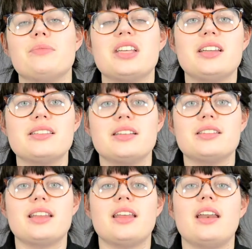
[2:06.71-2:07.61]
them to
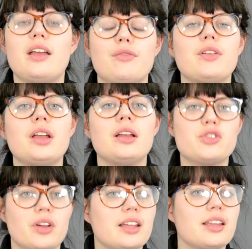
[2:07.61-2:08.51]
Innocent and then every
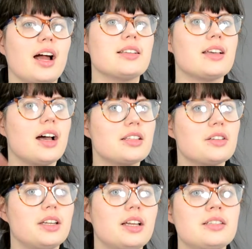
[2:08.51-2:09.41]
drink that has a hat
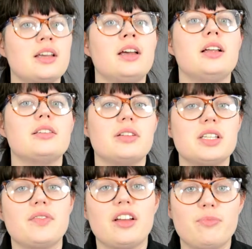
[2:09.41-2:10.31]
on it,
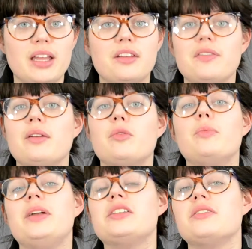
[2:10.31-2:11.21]
25p of it will
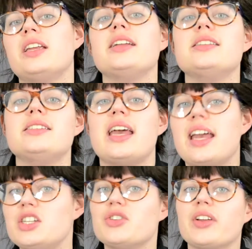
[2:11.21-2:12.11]
be donated to
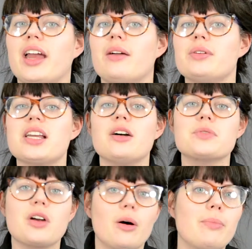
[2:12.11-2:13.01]
Age UK which
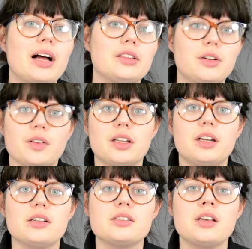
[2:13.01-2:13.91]
helps combat
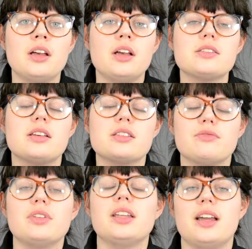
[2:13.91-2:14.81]
loneliness. So that's a
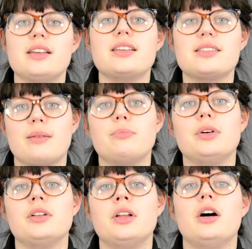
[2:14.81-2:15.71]
really nice
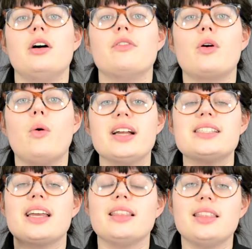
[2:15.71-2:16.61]
example of
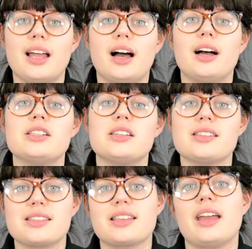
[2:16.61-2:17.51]
quite a large
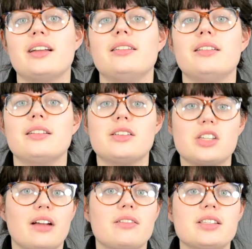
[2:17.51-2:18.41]
scale
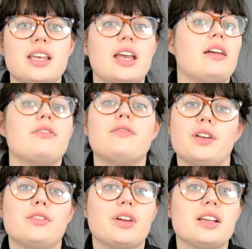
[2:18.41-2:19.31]
charity
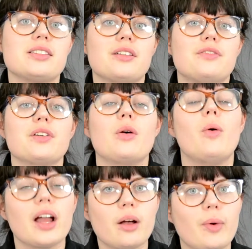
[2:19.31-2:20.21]
fundraiser for
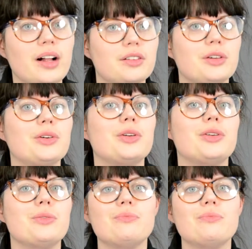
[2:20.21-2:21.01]
quite a well known